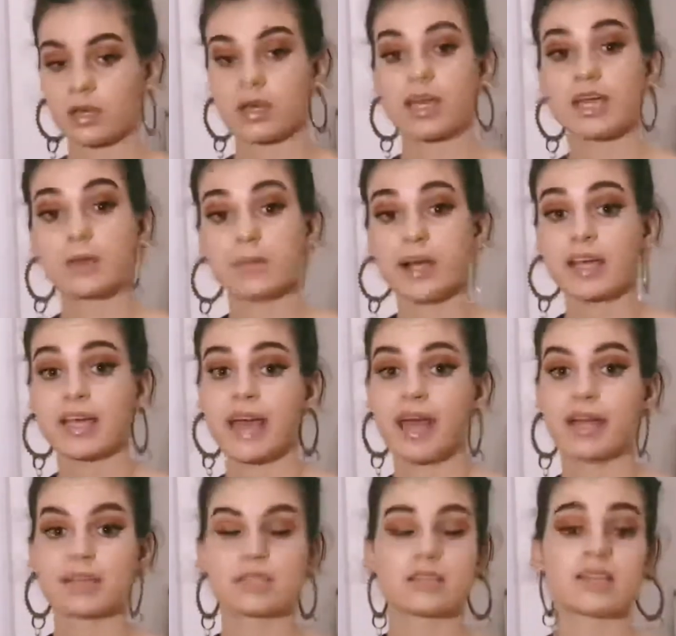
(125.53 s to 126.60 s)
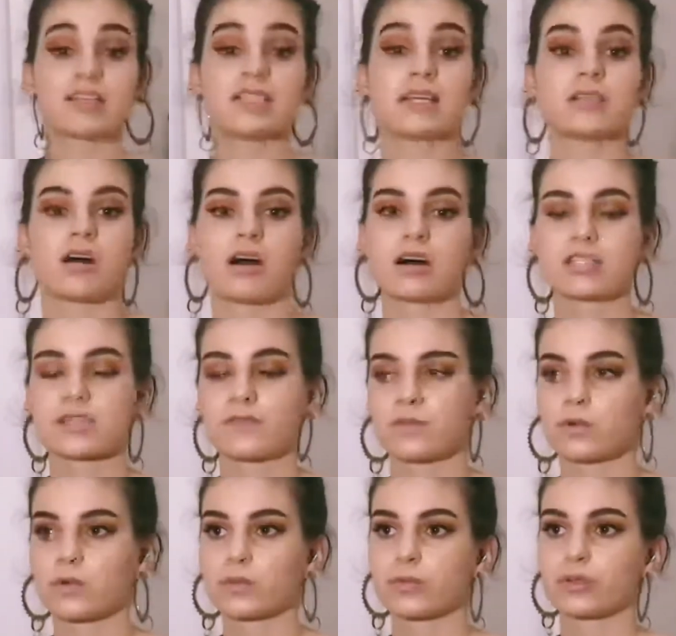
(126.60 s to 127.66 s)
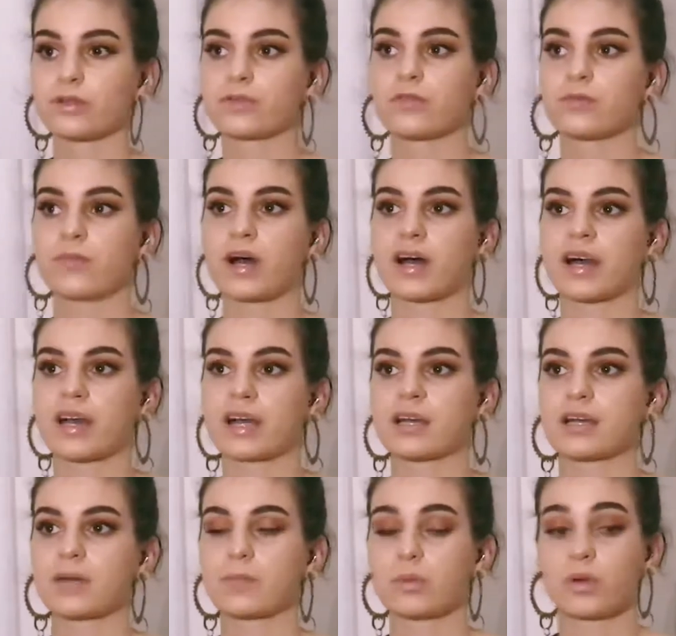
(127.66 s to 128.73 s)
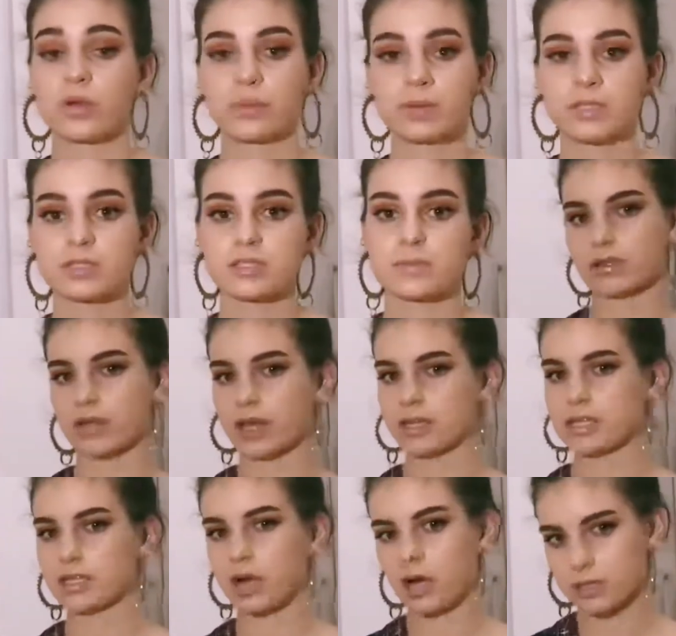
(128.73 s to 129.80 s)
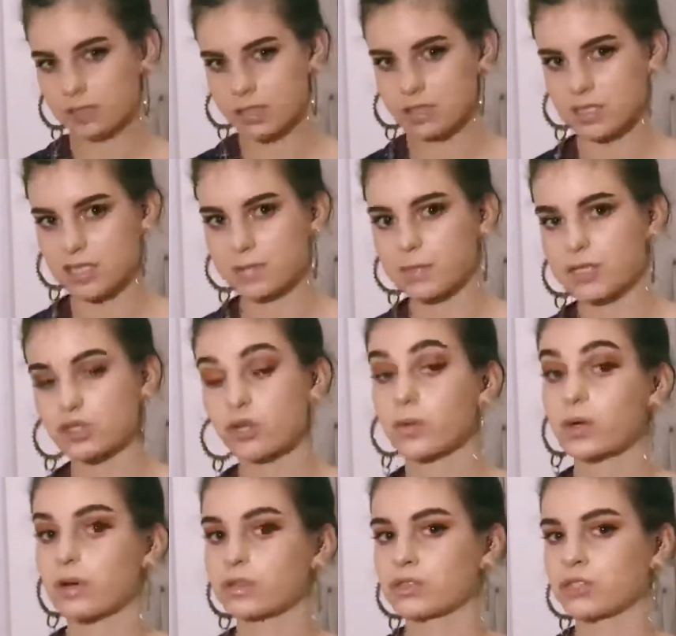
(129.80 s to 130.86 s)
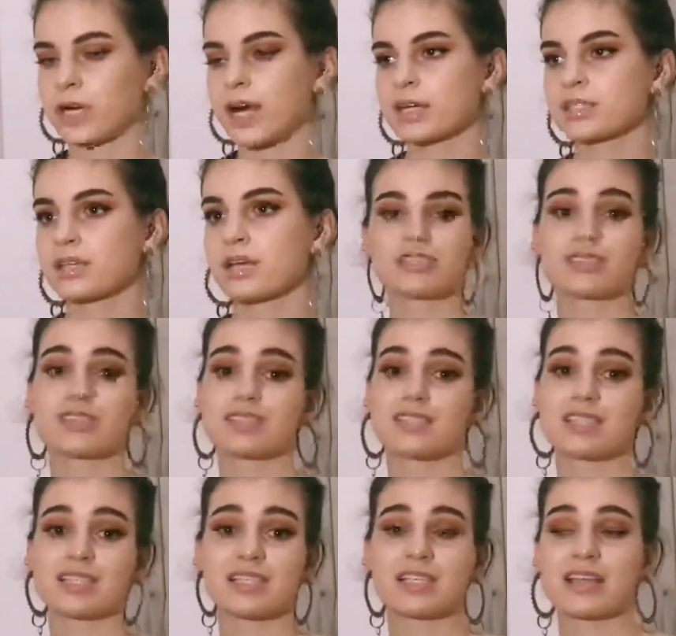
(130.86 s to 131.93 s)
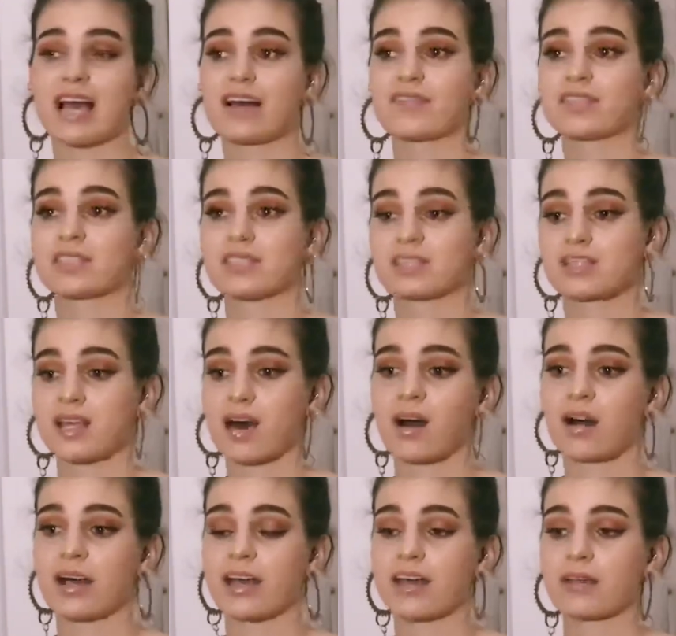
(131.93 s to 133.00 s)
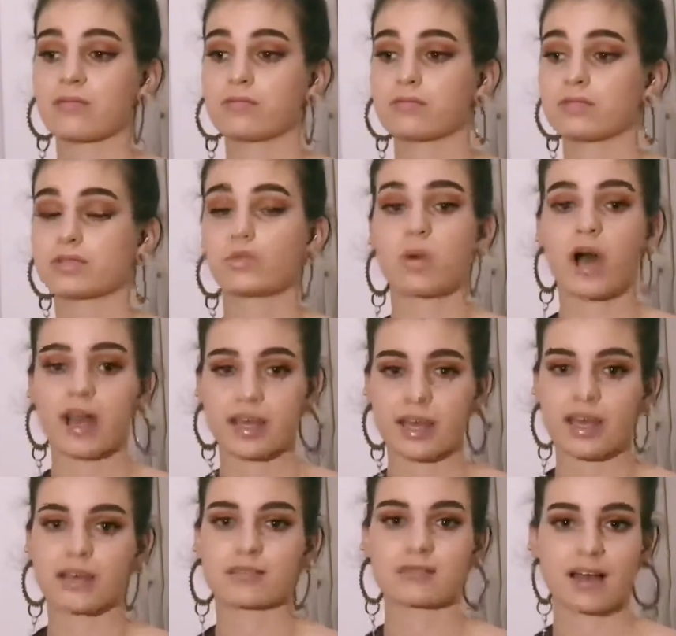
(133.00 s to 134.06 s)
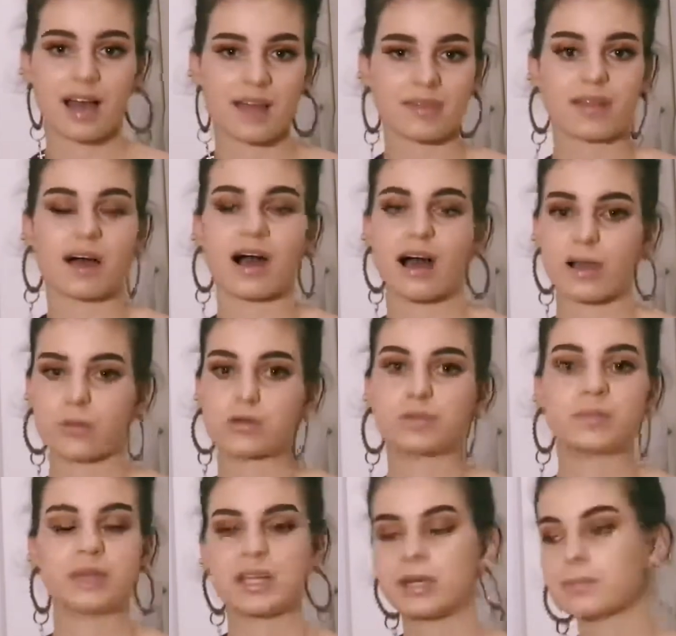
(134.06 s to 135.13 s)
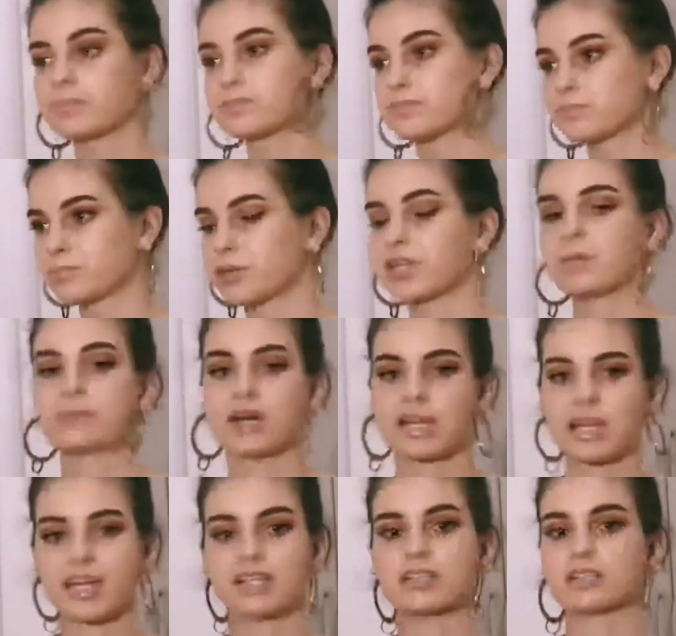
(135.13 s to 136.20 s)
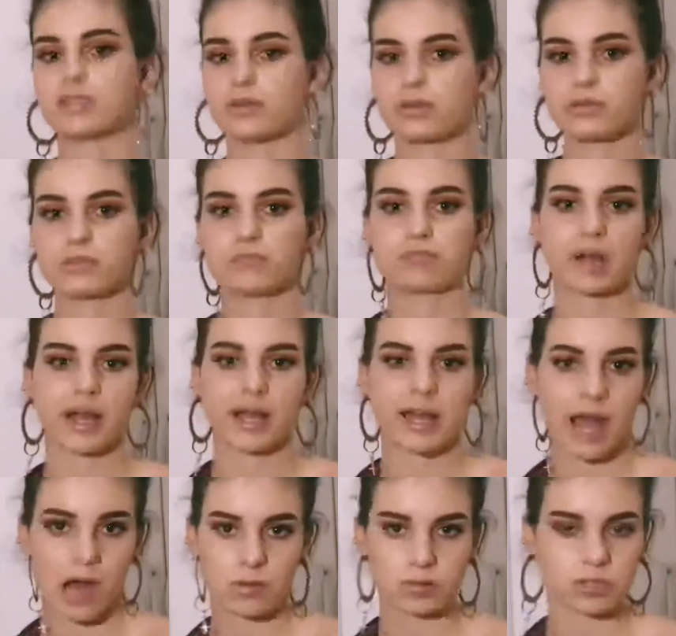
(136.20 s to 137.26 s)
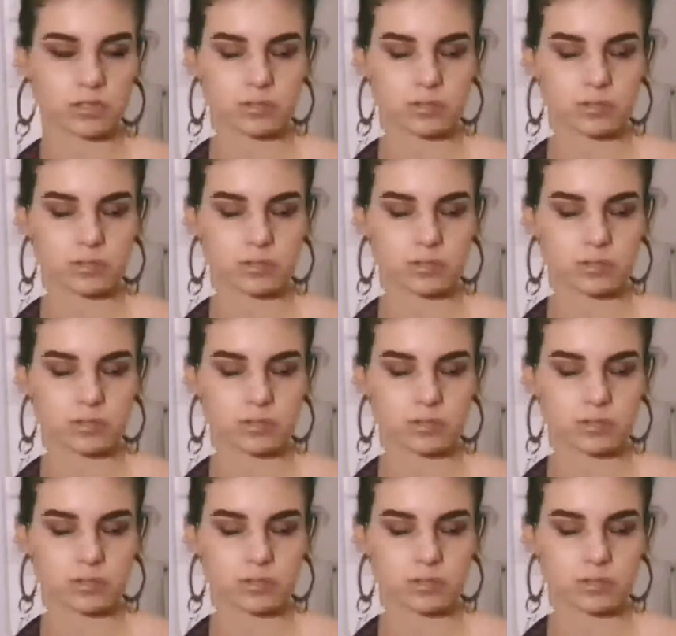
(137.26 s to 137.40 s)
In my case, they did ask for proof of my employment, but they did ask to see my job contract, just to see evidence that I was working and that I would be putting money into my account.